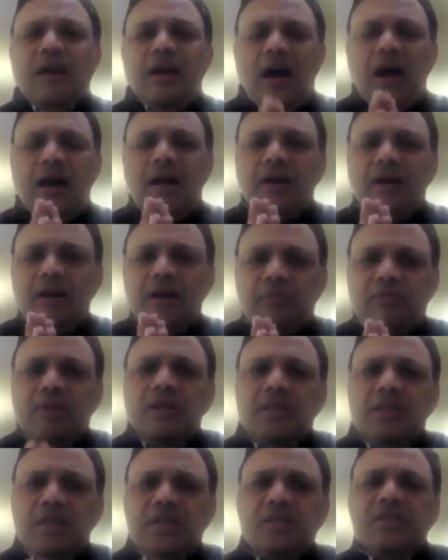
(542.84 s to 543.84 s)
our
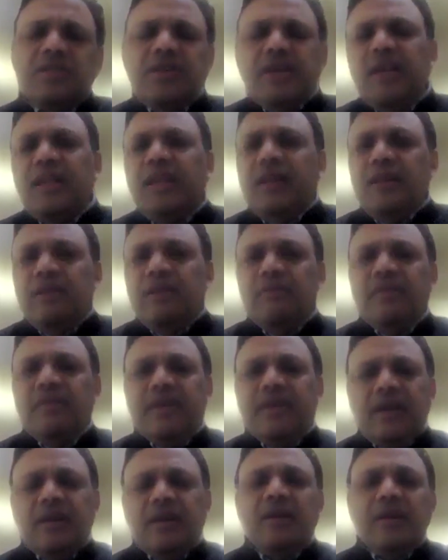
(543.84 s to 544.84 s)
governance really
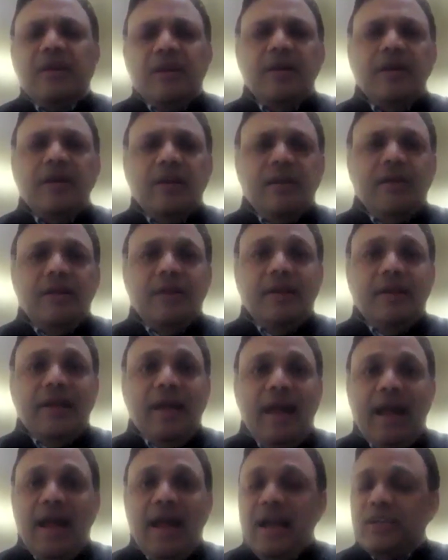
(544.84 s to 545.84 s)
didn't
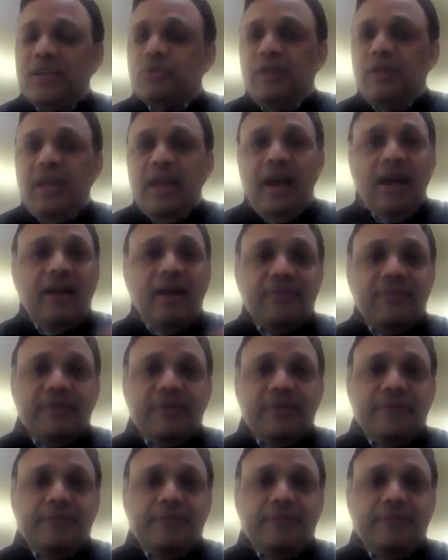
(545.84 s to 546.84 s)
actually have
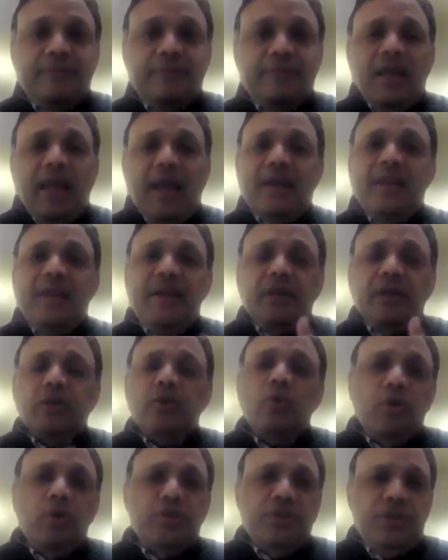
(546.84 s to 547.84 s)
any
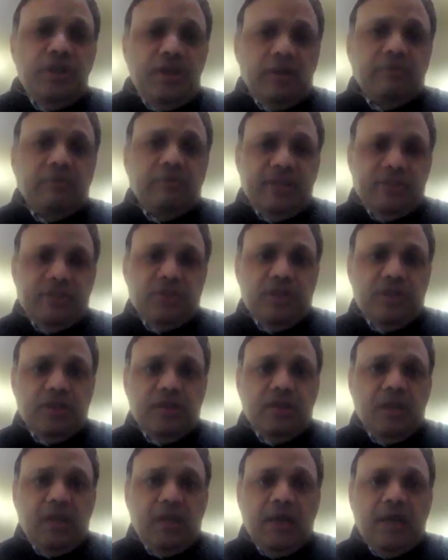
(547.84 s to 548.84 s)
technology intervention.
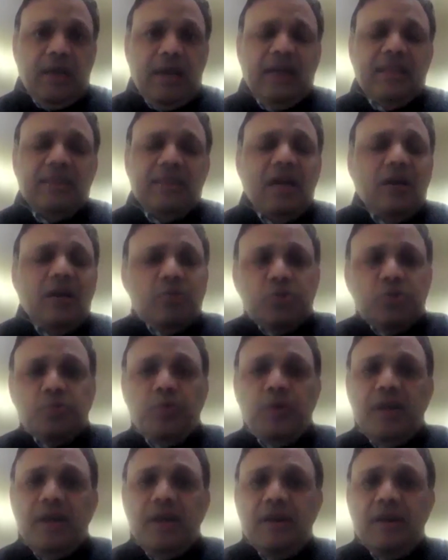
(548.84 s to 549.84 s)
And that was
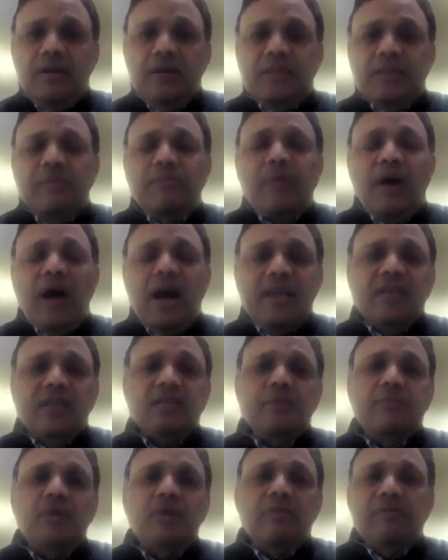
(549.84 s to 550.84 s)
where the
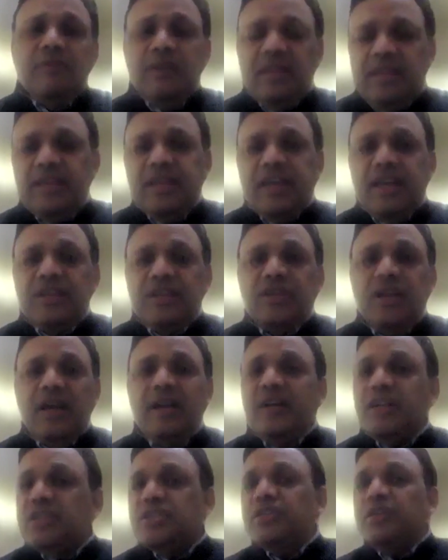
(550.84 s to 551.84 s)
highest amount of leakage
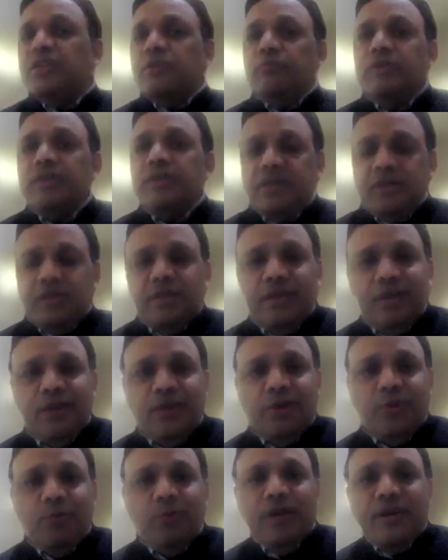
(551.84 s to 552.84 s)
and disservice
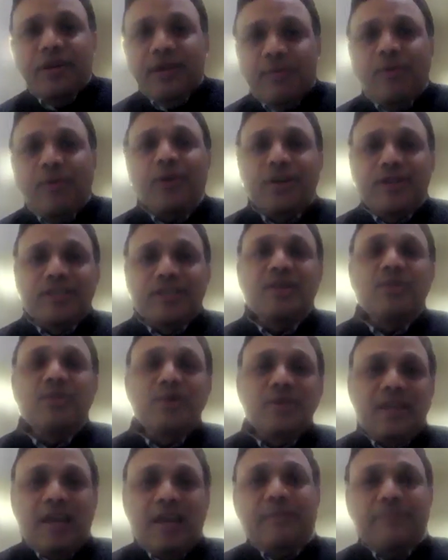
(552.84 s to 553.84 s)
to a democracy
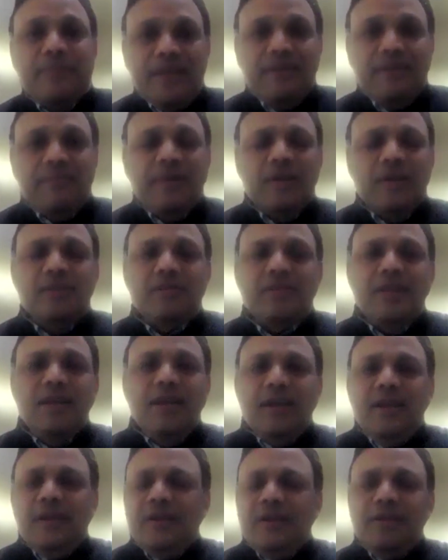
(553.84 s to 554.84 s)
was happening, because
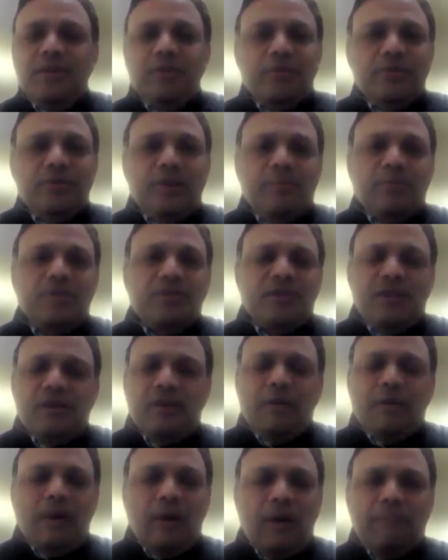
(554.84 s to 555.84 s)
there was
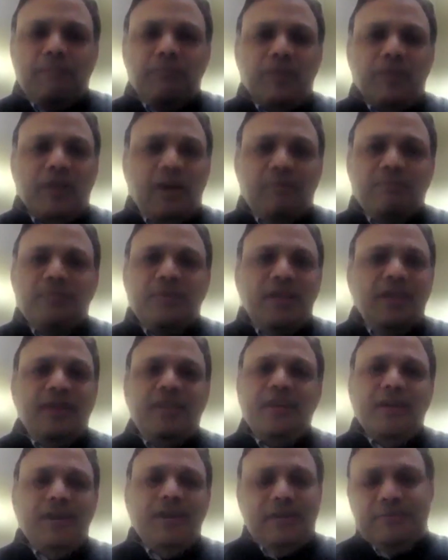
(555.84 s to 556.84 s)

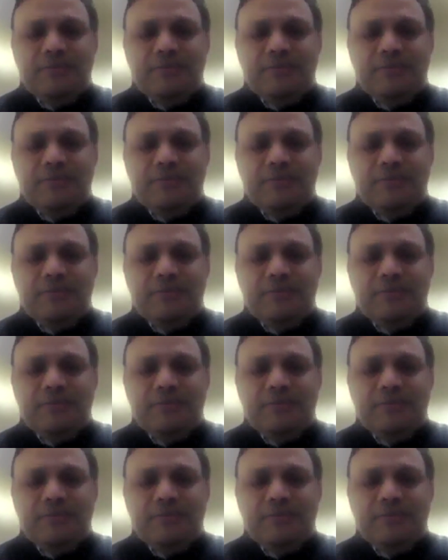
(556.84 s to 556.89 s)
umpteen